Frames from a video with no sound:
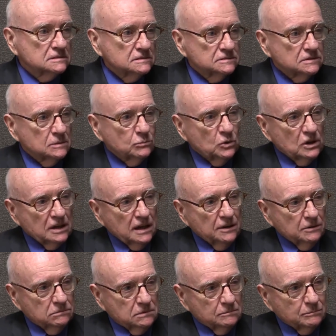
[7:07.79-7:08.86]
From what
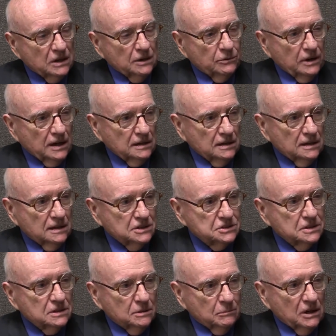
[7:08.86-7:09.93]
my
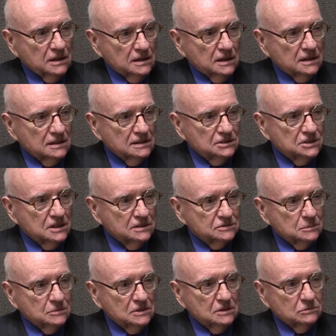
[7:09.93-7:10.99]
recollection or my knowledge of
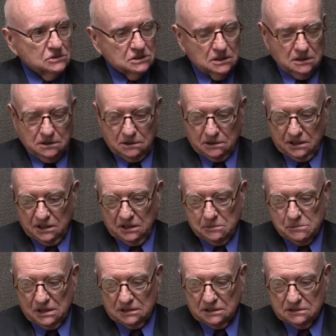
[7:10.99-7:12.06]
him, he was at Carnegie
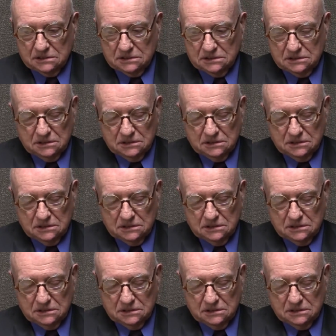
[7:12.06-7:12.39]
Mellon.